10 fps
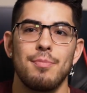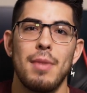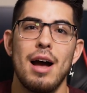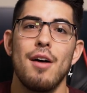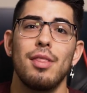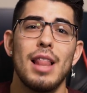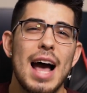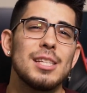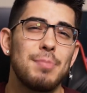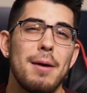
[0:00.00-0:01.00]
My
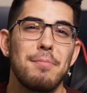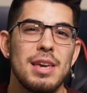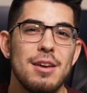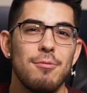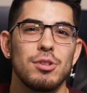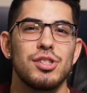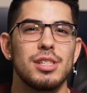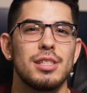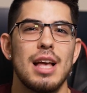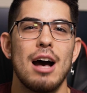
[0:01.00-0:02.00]
last pet peeve was
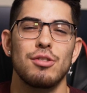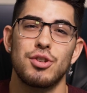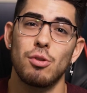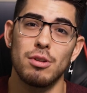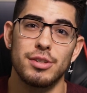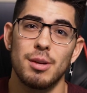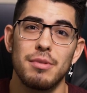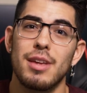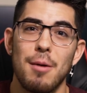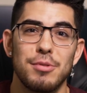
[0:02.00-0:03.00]
just how short some
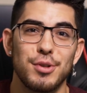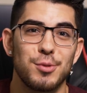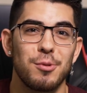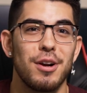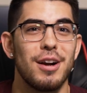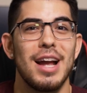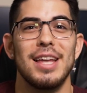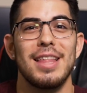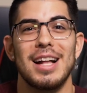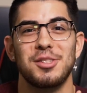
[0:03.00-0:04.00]
of the episodes were,
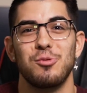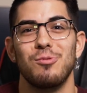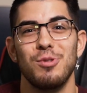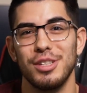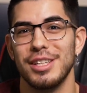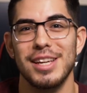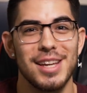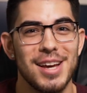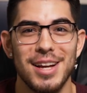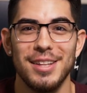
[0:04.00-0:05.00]
and that's
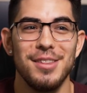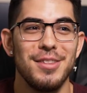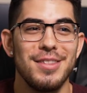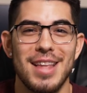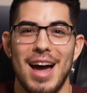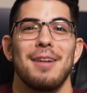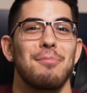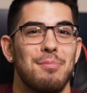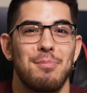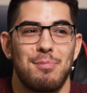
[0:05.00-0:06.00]
really not
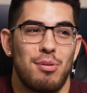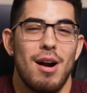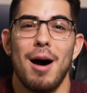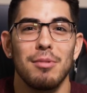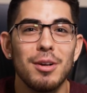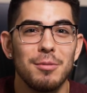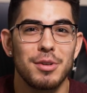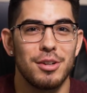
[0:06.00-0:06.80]
a problem.